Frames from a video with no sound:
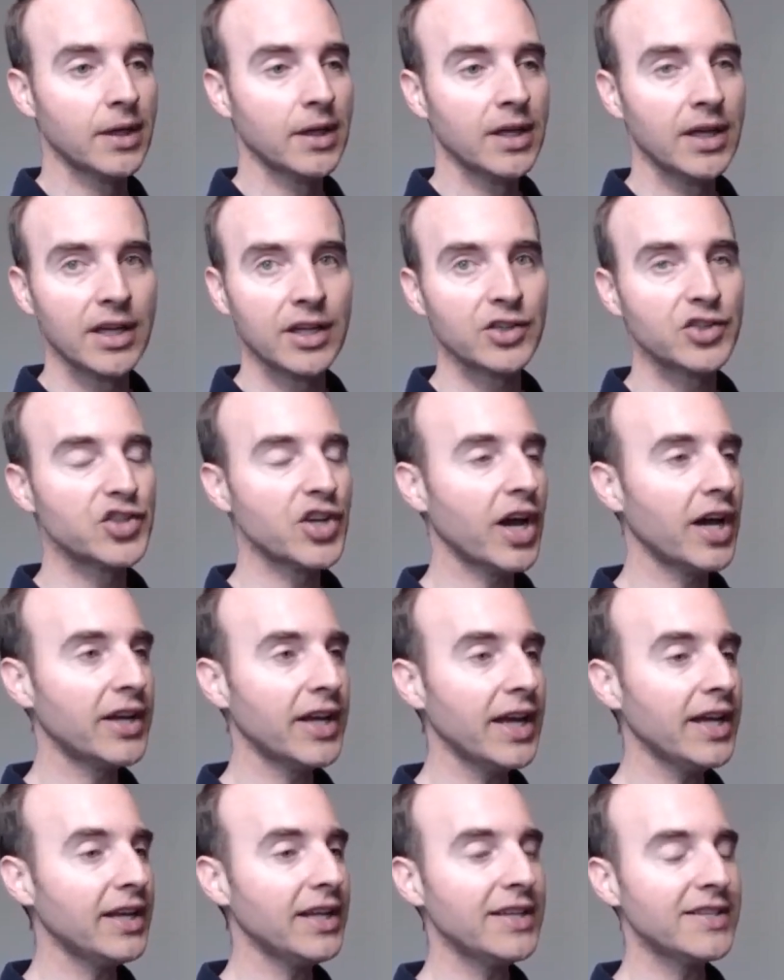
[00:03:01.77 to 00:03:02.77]
In John
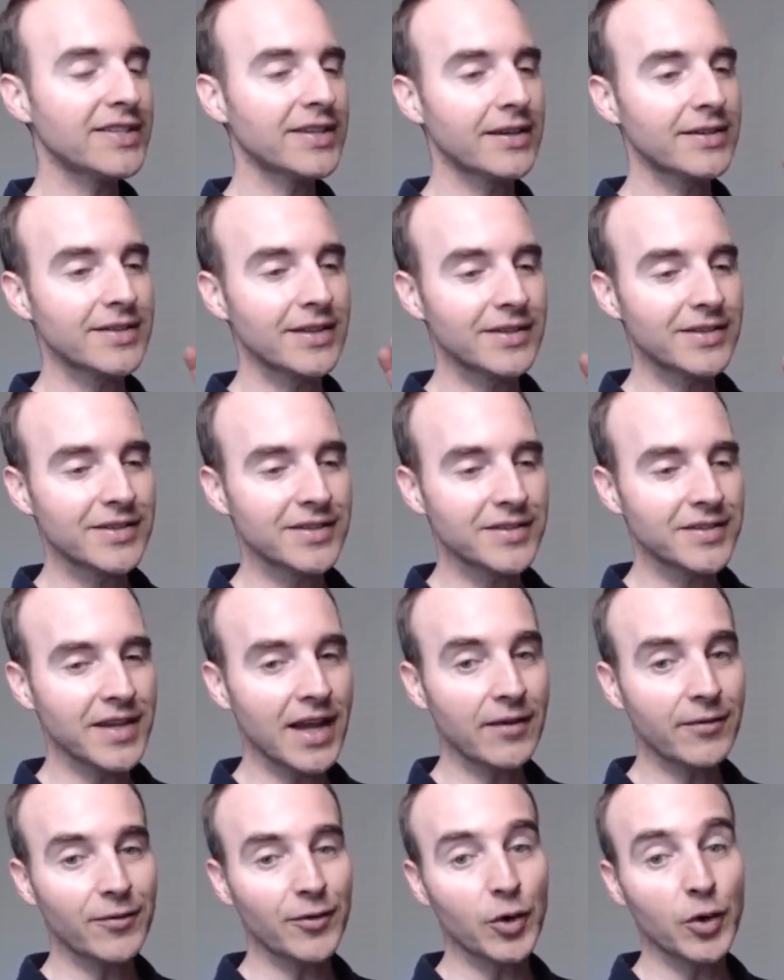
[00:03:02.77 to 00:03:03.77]
8, he says it
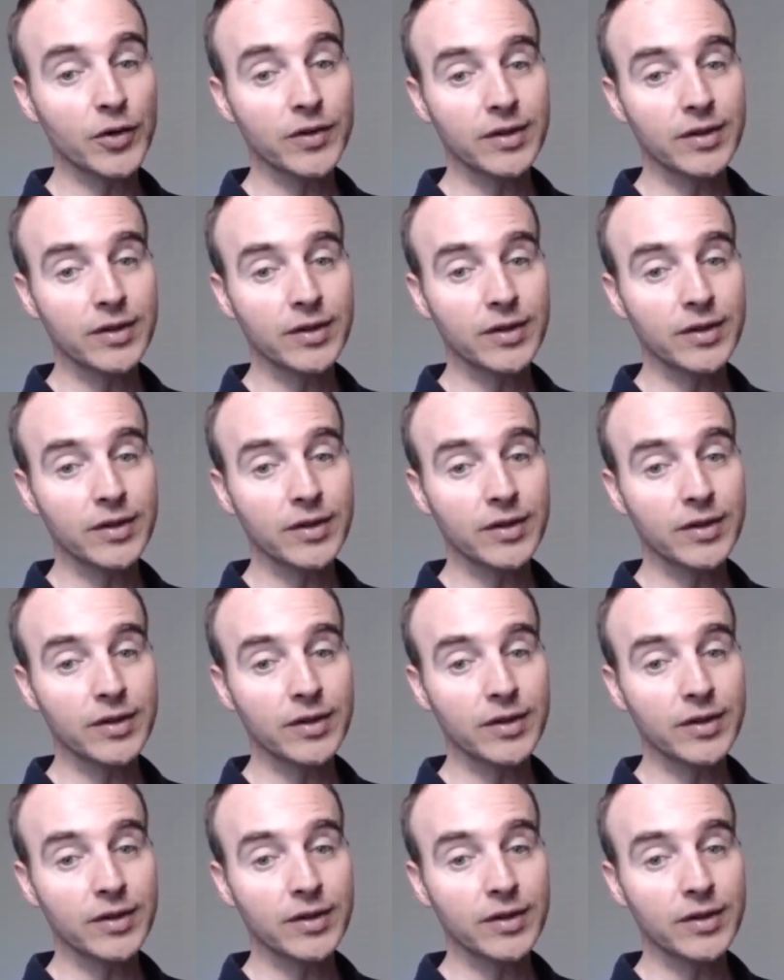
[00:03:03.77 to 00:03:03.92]
several